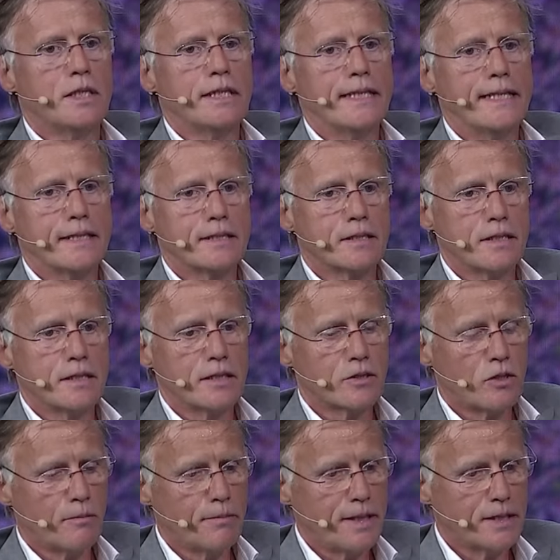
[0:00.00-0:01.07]
at
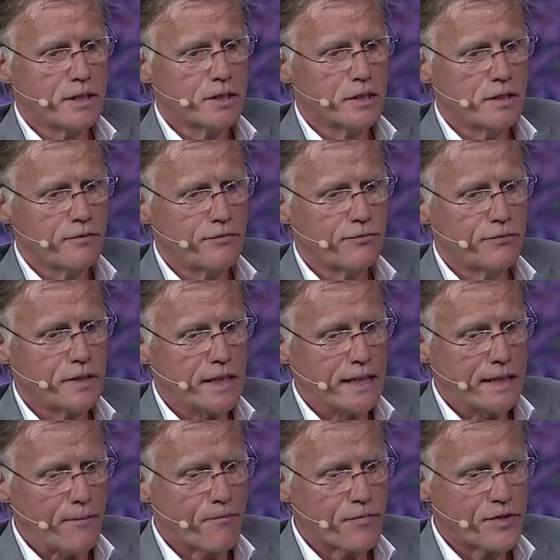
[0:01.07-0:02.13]
competitive
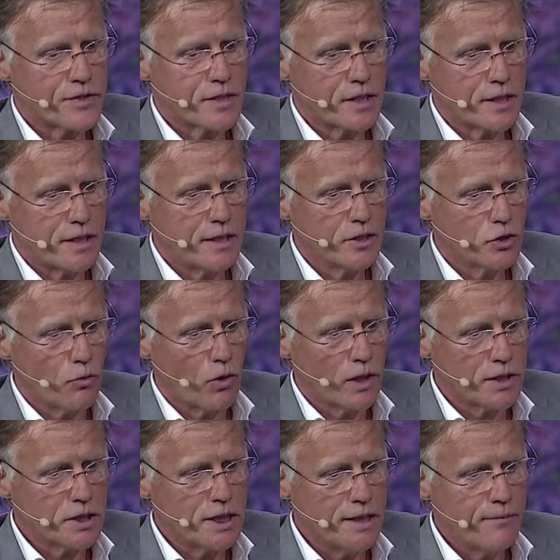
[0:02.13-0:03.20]
and in
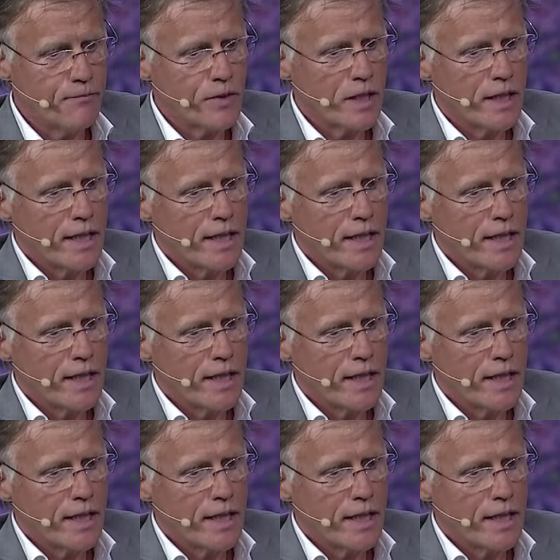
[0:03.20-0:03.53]
quality.